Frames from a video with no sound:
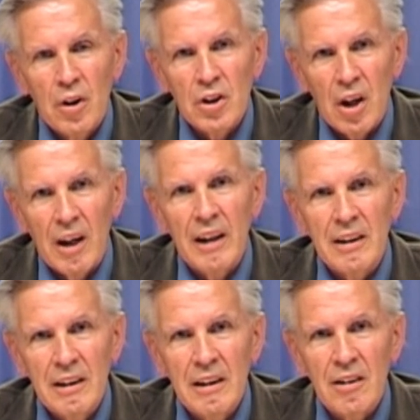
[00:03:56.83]
a
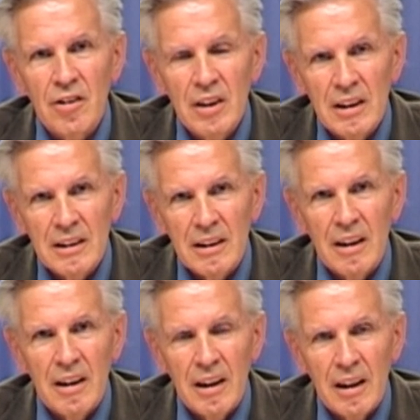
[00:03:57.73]
slight increase
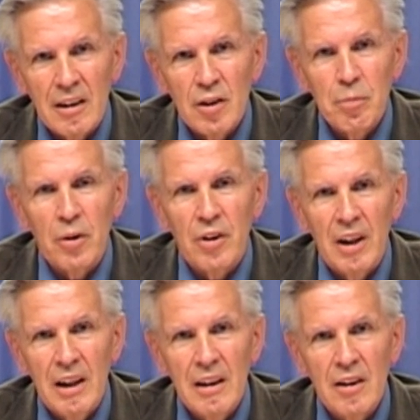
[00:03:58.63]
in
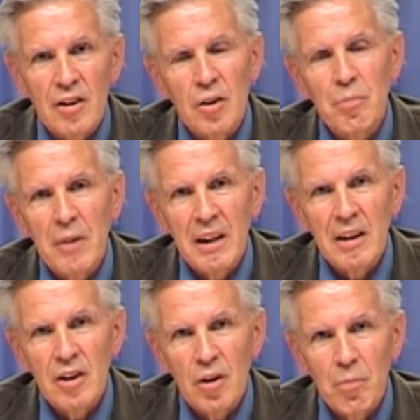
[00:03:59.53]
spontaneous
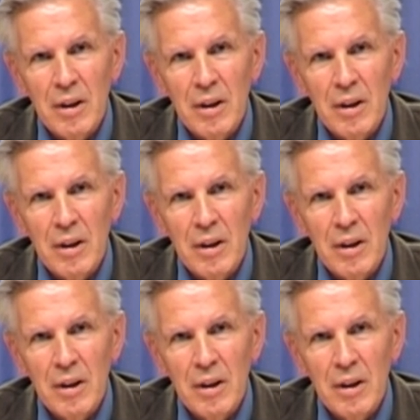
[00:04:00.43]
major